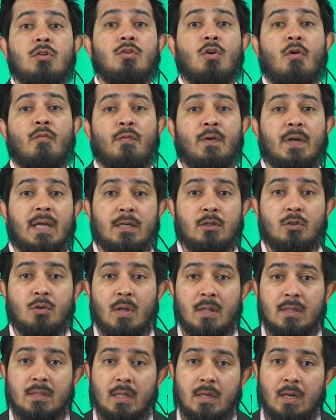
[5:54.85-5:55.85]
Don't forget
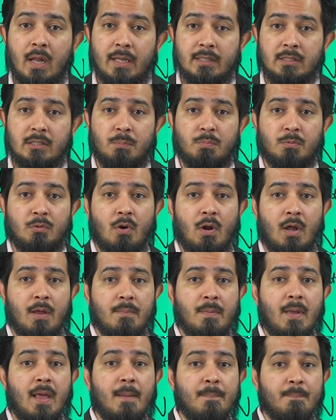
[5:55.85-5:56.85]
to hit the like,
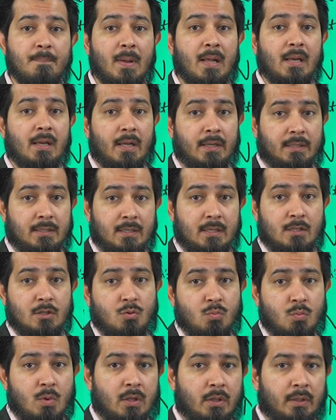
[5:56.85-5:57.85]
subscribe, and bell icon
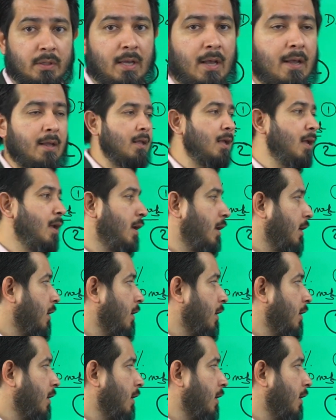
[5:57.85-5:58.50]
as well, okay?